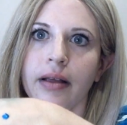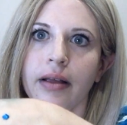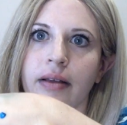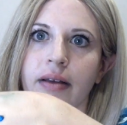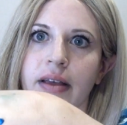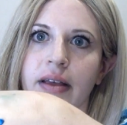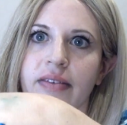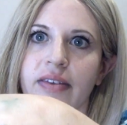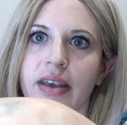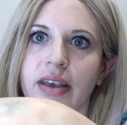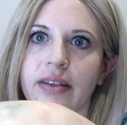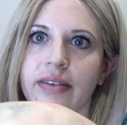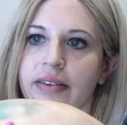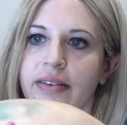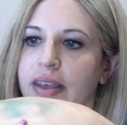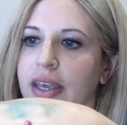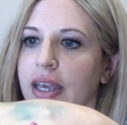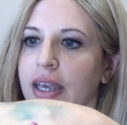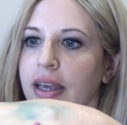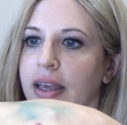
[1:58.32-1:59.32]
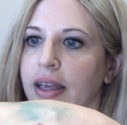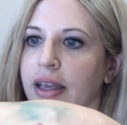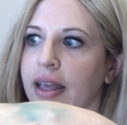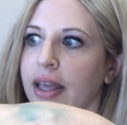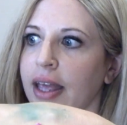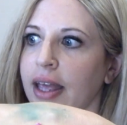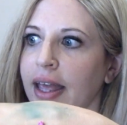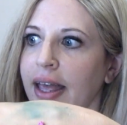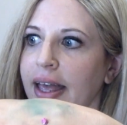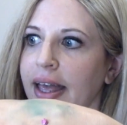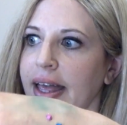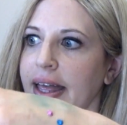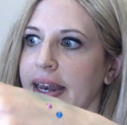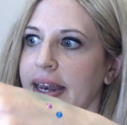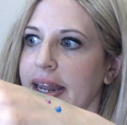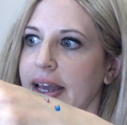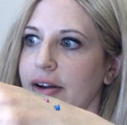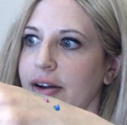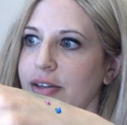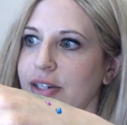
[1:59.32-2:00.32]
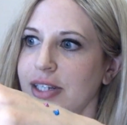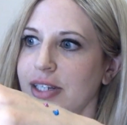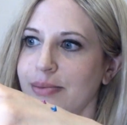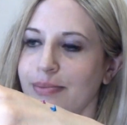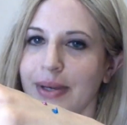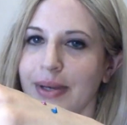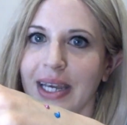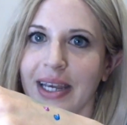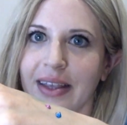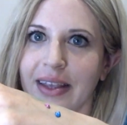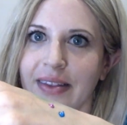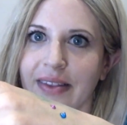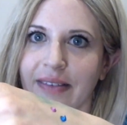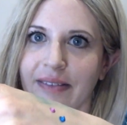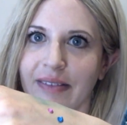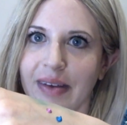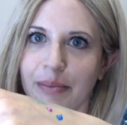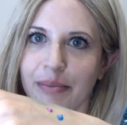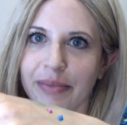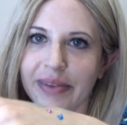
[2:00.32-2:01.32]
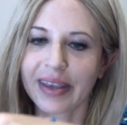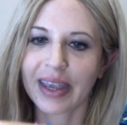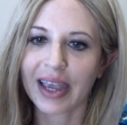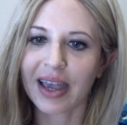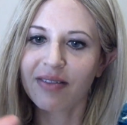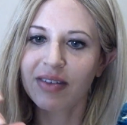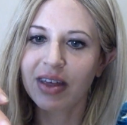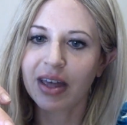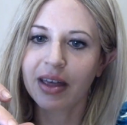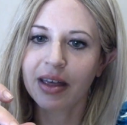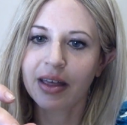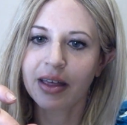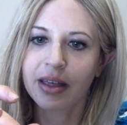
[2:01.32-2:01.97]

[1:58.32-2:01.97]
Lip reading: as you can see. And now just mix them together.